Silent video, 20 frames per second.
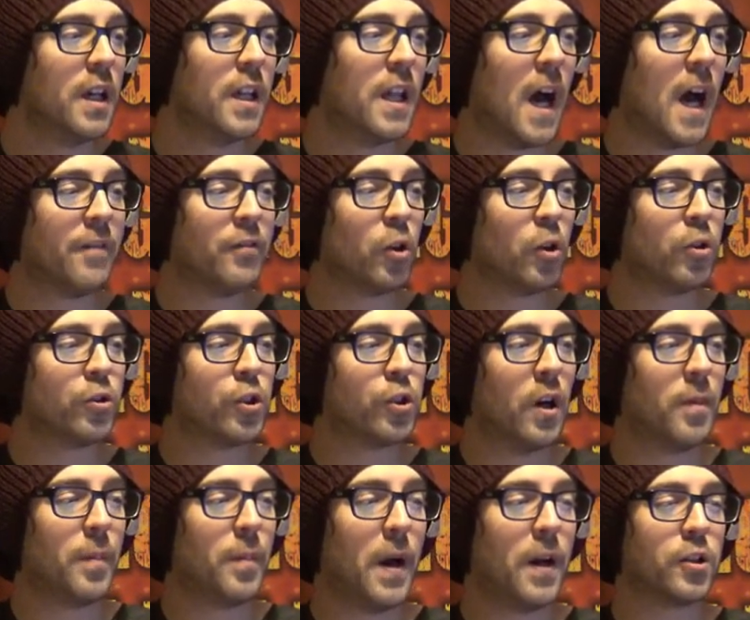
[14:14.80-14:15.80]
The havoc
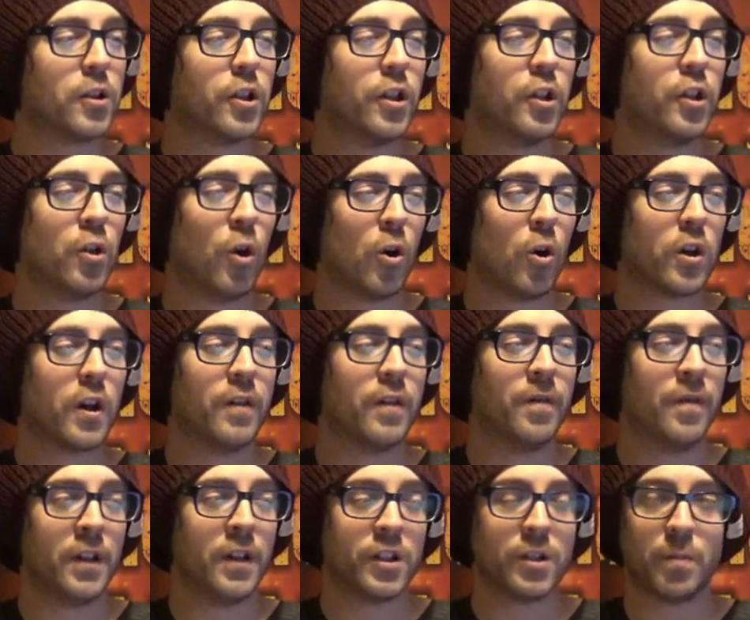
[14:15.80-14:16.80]
launcher, I'm personally not
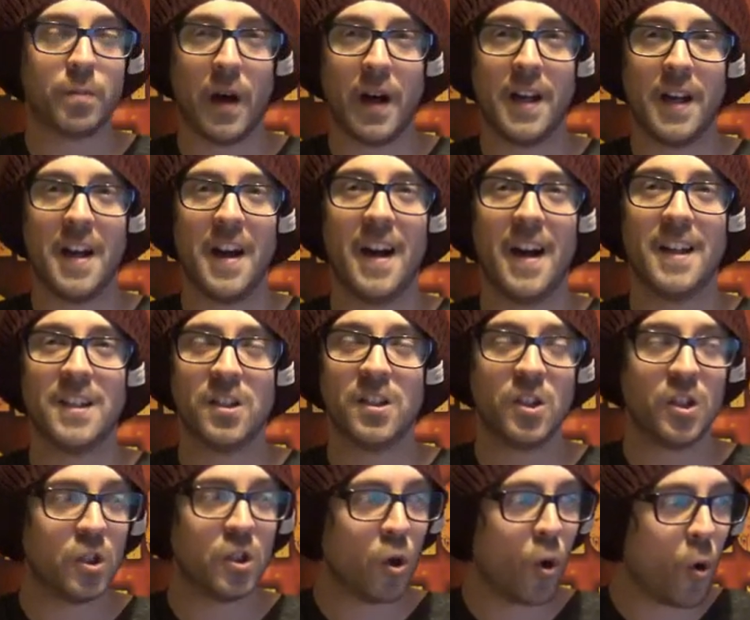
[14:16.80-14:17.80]
convinced by. It has
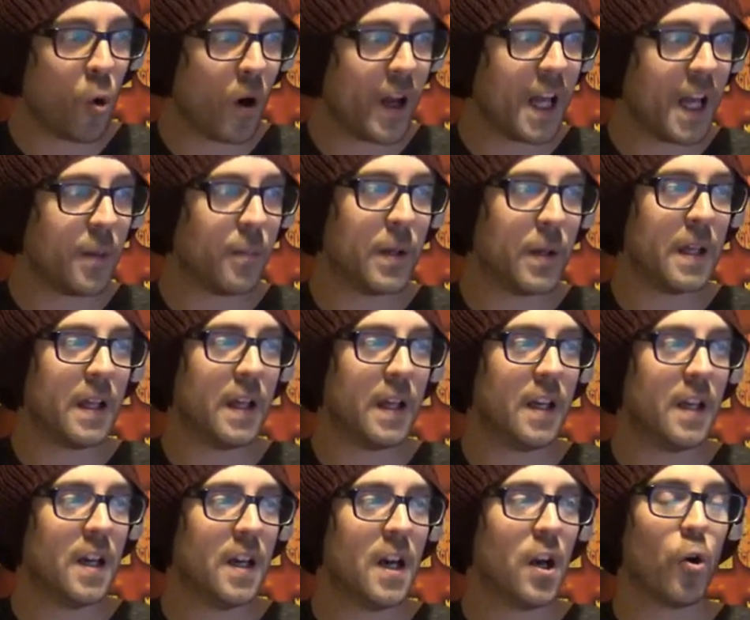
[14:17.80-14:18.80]
no
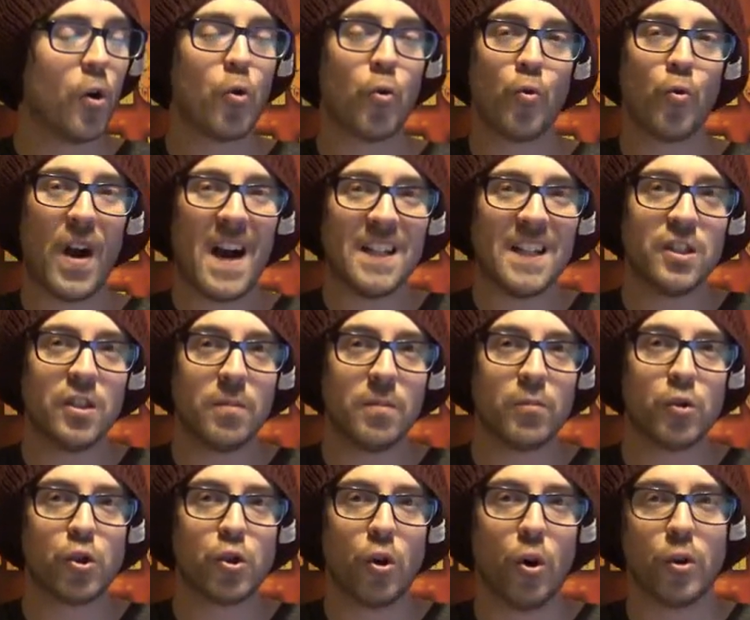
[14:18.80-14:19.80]
AP,
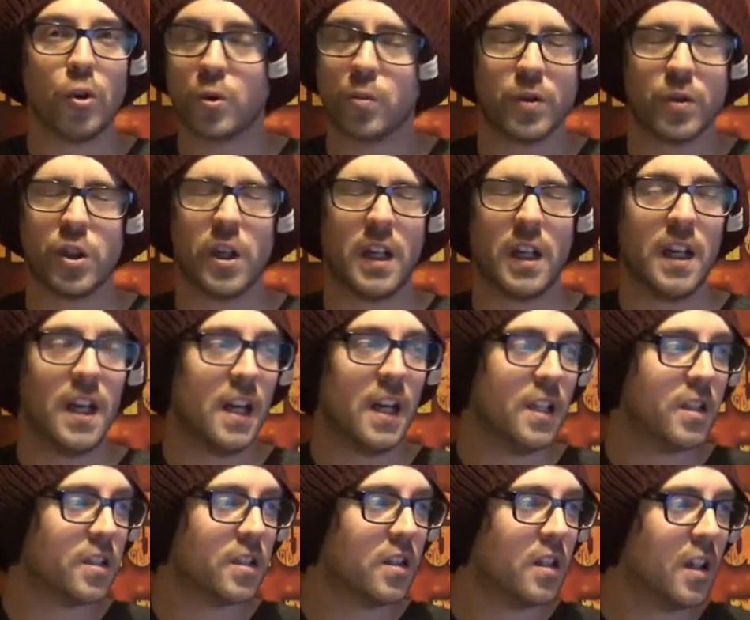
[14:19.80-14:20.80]
random shots, which I
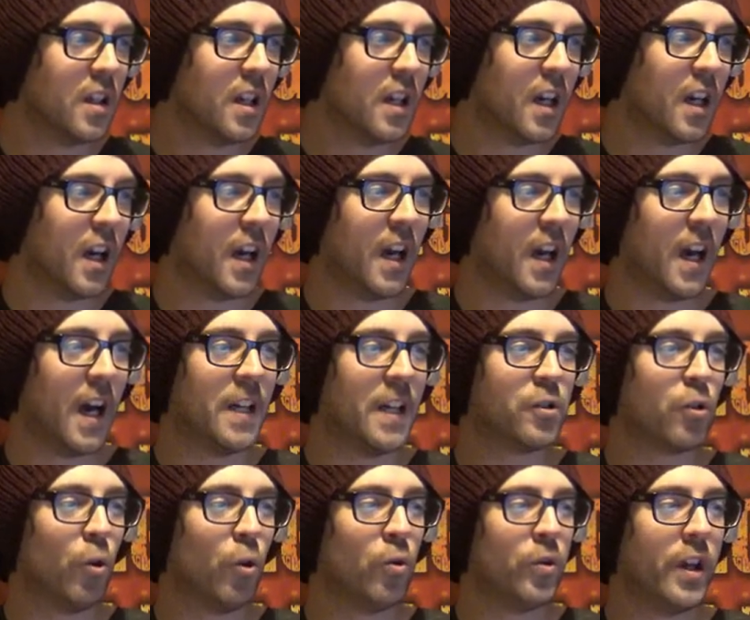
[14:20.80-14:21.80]
hate, uh,
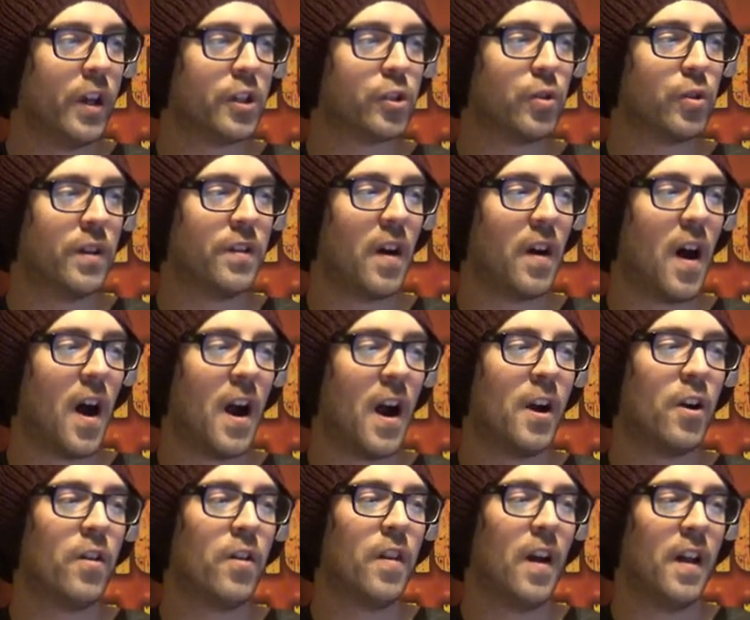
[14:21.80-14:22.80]
and only a strength
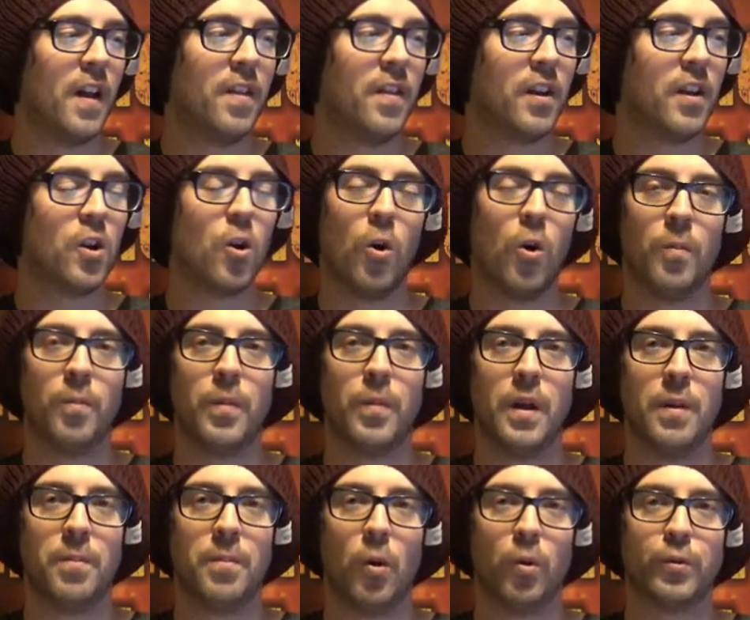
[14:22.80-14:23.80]
higher than the
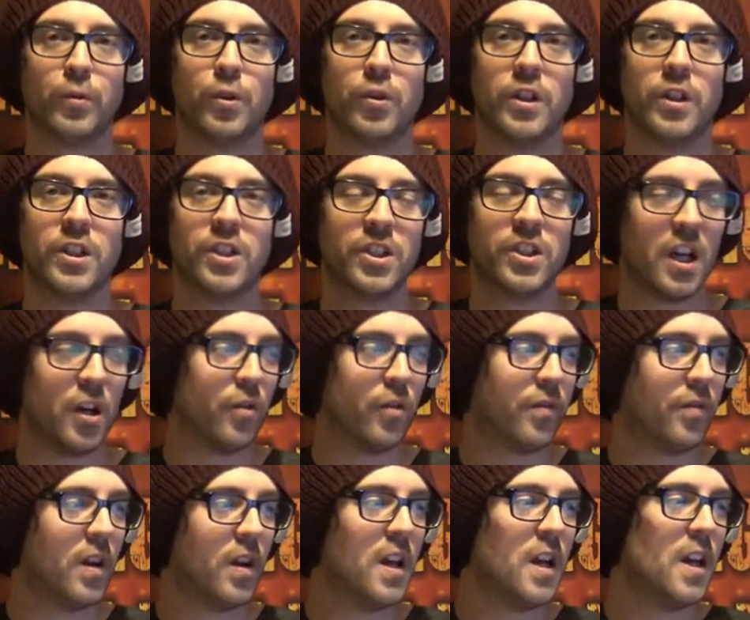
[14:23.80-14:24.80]
Combi bolter
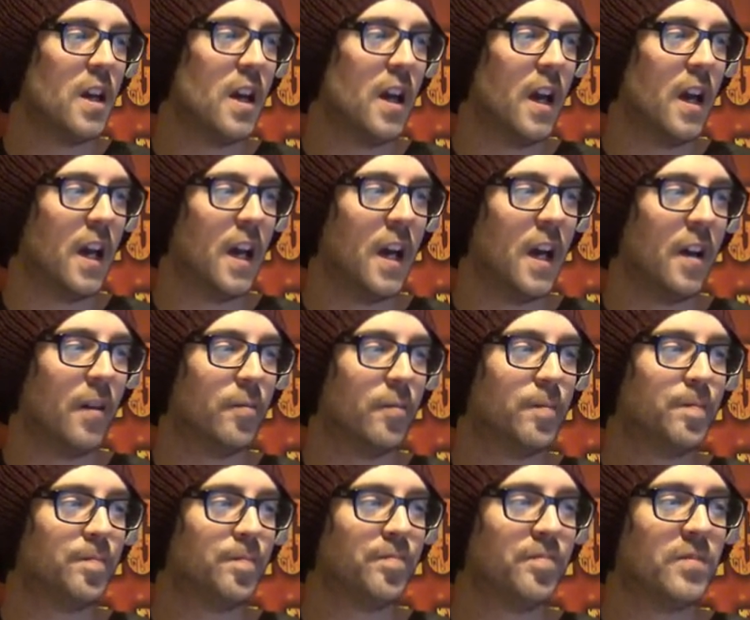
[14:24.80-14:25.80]
itself. Uh,
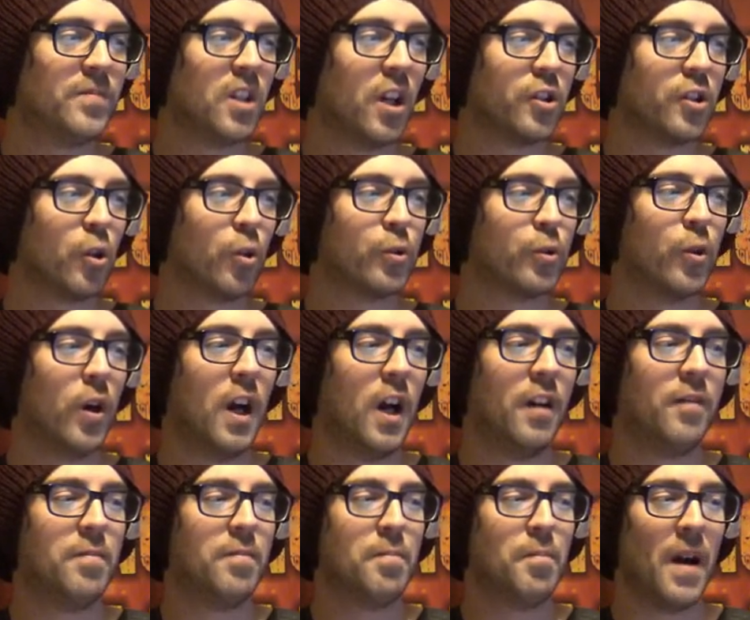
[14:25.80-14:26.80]
does also
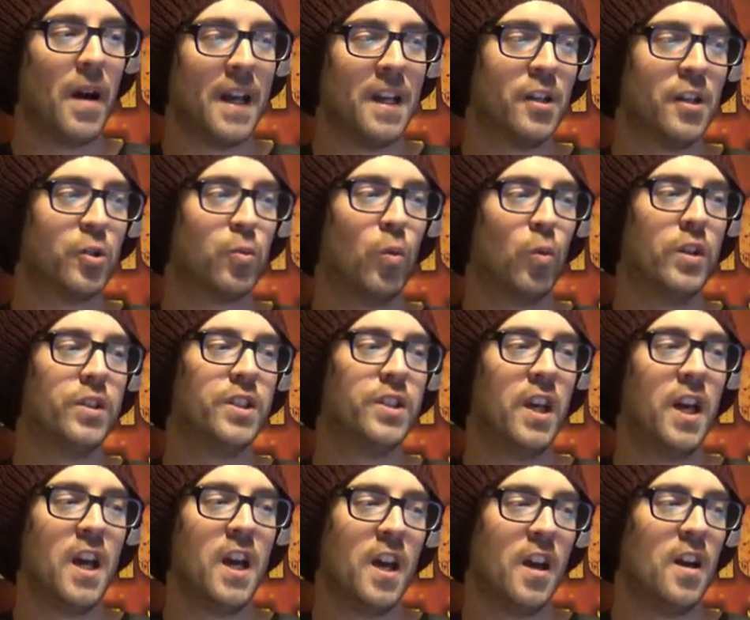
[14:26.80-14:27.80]
have minus one
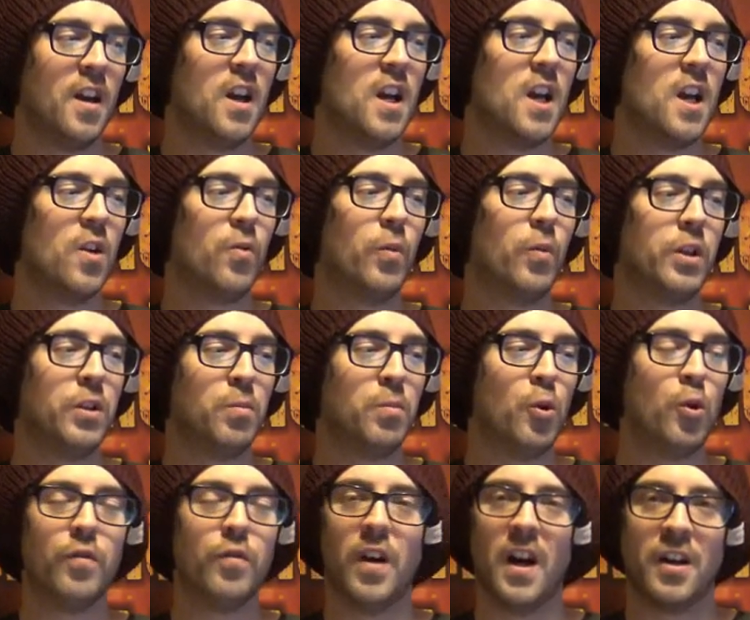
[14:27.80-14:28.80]
to hit when you
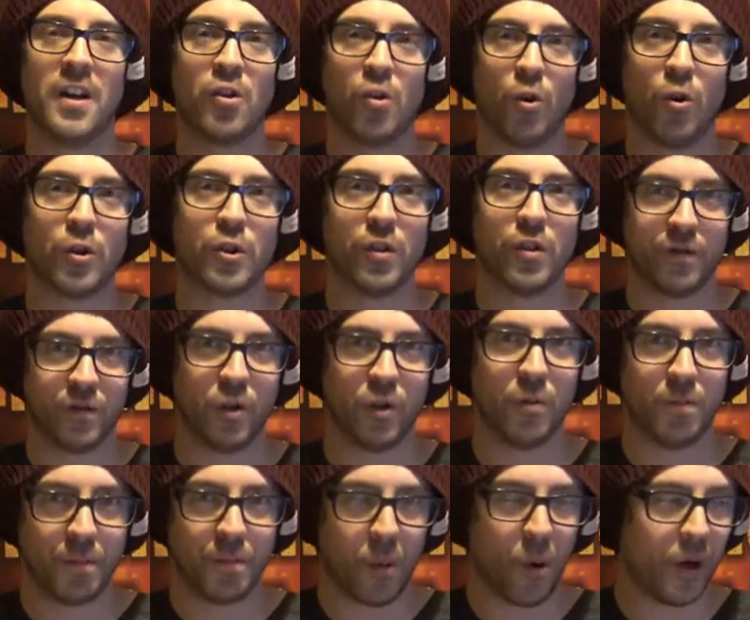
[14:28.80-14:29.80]
move and costs a
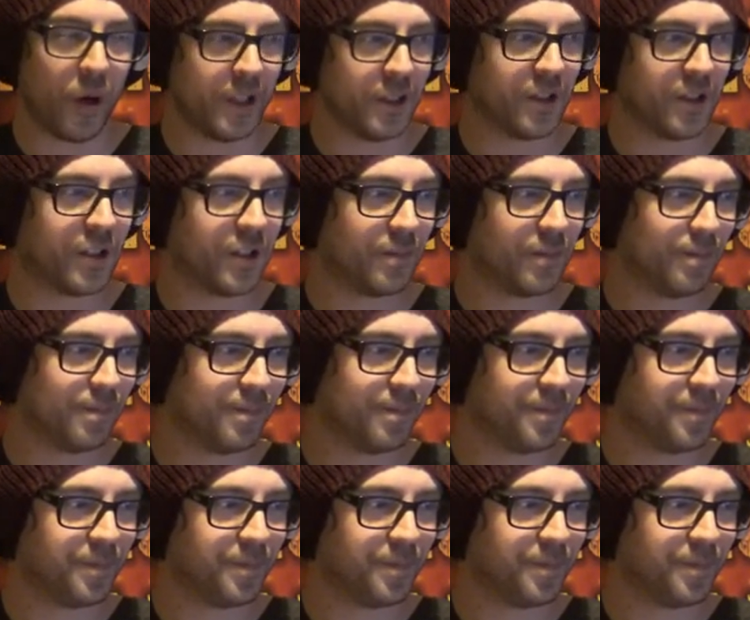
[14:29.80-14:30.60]
few points.